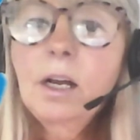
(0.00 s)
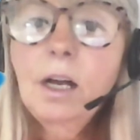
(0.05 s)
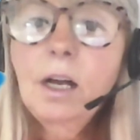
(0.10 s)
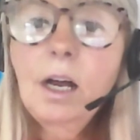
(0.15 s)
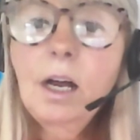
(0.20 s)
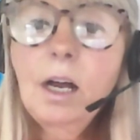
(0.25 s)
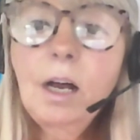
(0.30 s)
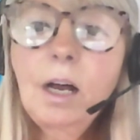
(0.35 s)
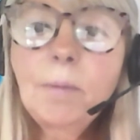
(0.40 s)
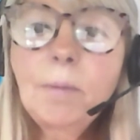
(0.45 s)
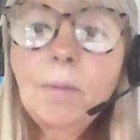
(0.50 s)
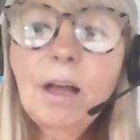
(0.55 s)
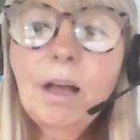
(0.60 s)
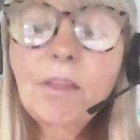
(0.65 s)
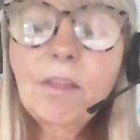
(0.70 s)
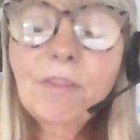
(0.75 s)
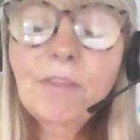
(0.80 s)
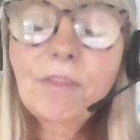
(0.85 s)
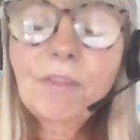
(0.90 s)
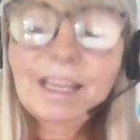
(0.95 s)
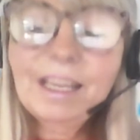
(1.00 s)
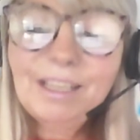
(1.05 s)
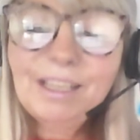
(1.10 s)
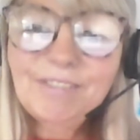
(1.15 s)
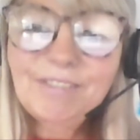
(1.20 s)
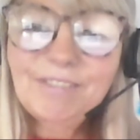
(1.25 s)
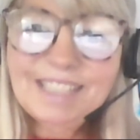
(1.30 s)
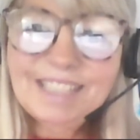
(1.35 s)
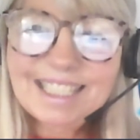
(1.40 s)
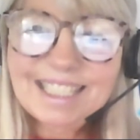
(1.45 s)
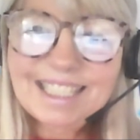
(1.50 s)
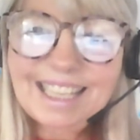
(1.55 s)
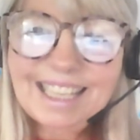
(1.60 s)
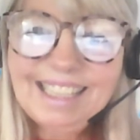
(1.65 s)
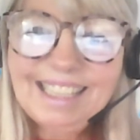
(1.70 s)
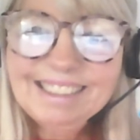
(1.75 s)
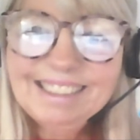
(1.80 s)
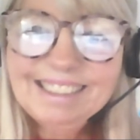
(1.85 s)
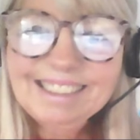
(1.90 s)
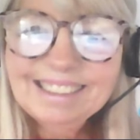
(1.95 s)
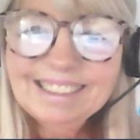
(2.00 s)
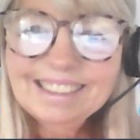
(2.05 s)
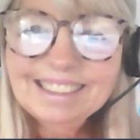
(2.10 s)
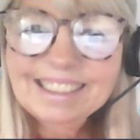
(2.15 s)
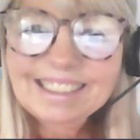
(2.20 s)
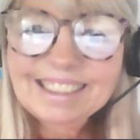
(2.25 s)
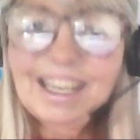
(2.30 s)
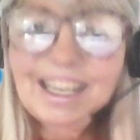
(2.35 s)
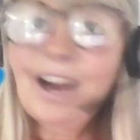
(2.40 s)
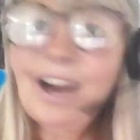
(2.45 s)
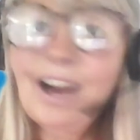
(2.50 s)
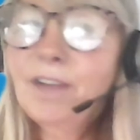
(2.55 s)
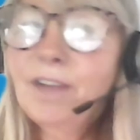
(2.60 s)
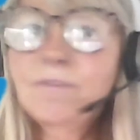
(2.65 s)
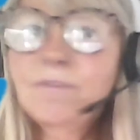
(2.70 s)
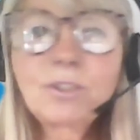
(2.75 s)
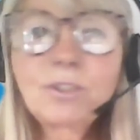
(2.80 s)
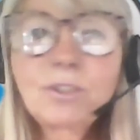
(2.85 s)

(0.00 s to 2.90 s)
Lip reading: Thank you for listening. I've